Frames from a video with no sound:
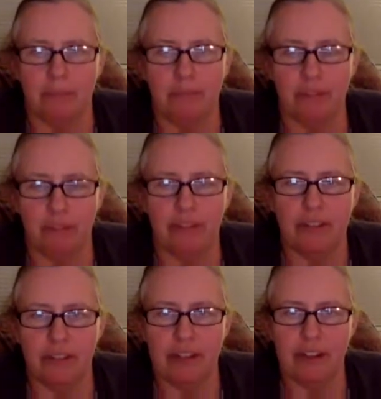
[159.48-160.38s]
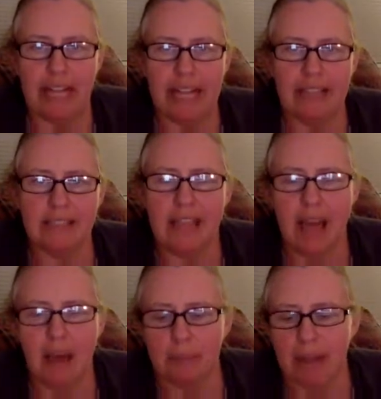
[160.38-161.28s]
fulfill their needs.
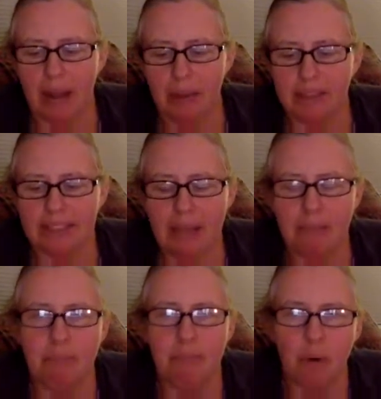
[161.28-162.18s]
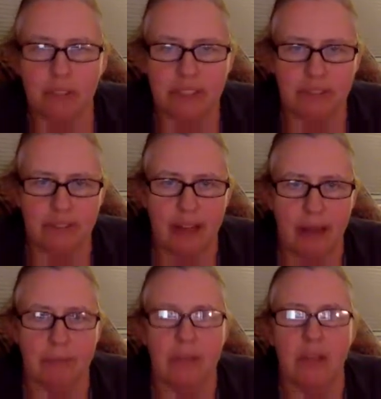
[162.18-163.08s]
But I would say most of
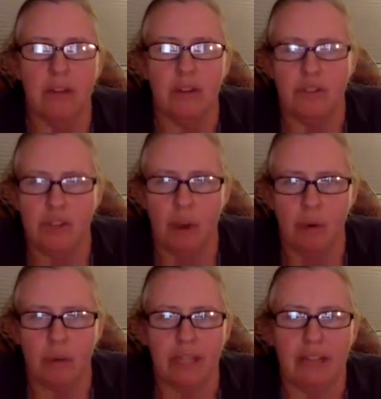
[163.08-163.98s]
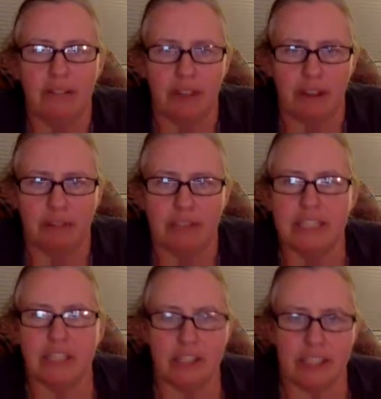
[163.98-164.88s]
them don't involve
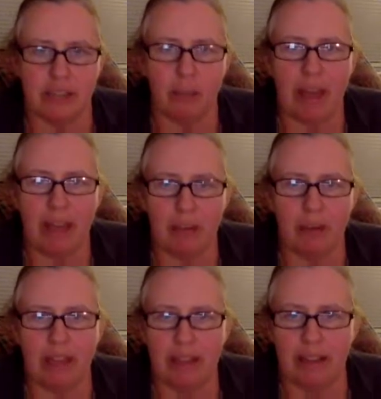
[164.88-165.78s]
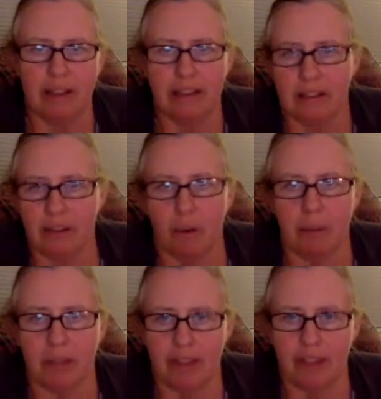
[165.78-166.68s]
research in the way that we
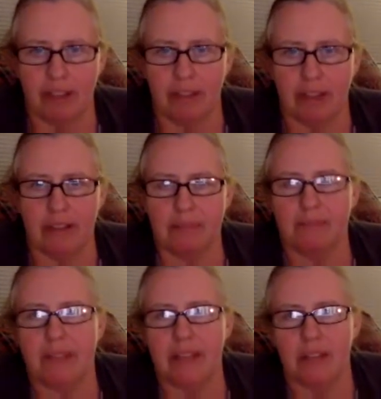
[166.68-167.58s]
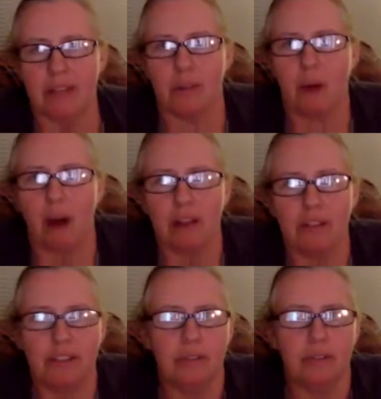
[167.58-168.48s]
normally think of it. So all
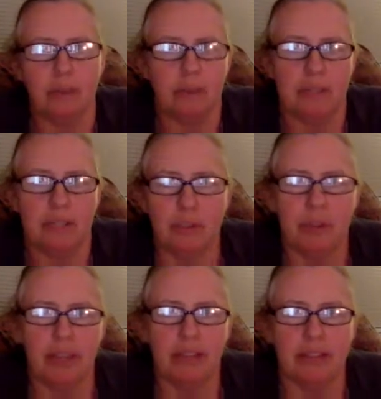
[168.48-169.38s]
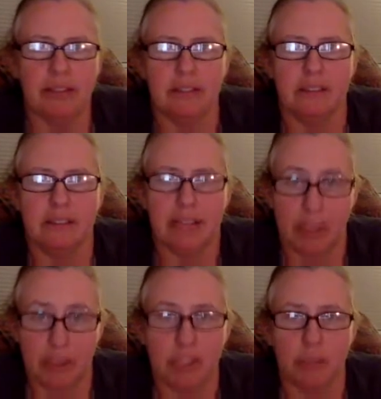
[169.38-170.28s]
of you will be doing
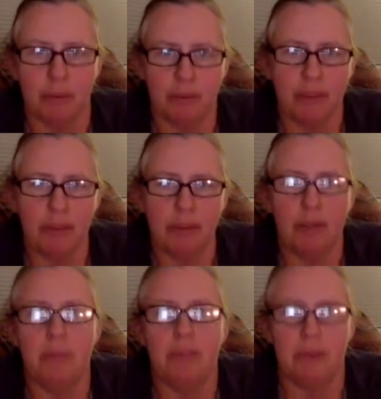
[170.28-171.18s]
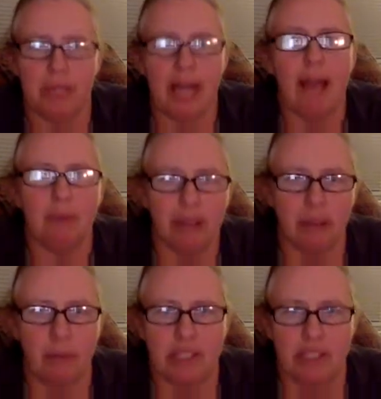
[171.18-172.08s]
literature review, you'll be doing library
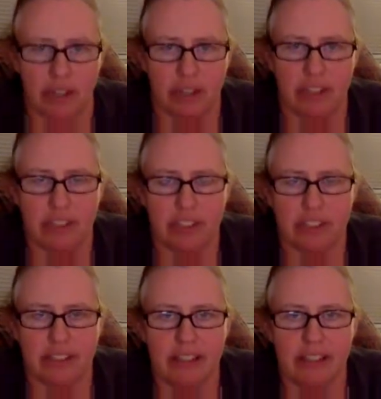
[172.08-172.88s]
research.